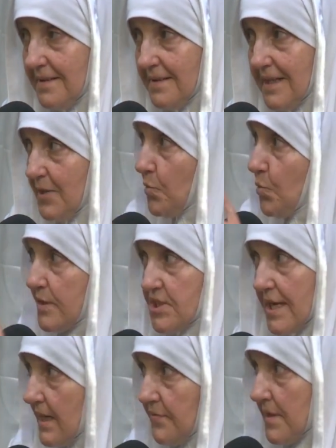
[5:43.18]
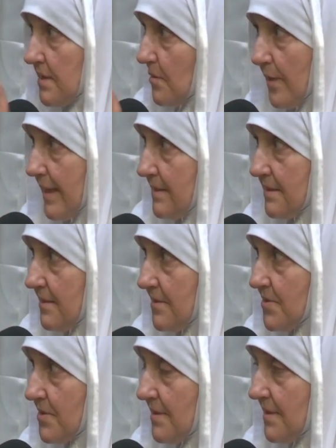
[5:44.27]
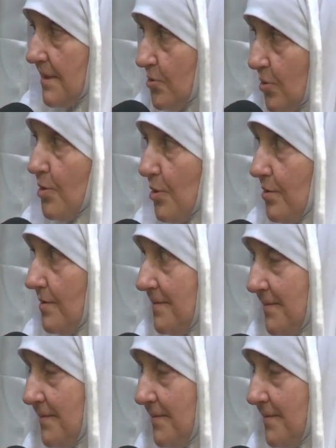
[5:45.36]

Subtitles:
in whatever the way it is, then don't go.